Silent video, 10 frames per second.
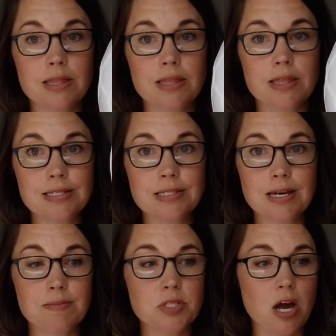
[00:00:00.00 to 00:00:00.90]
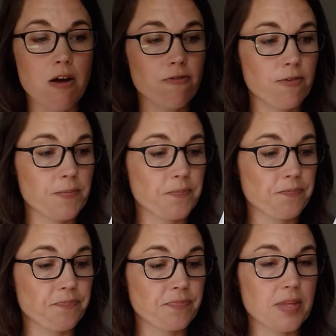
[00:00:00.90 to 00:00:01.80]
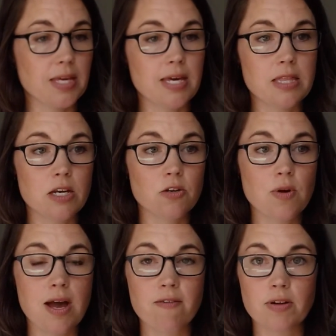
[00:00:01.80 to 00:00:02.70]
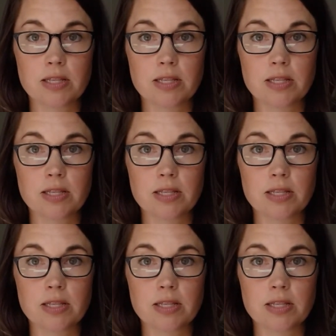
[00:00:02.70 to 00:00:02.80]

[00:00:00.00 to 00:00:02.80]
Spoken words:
This comes off, and then you have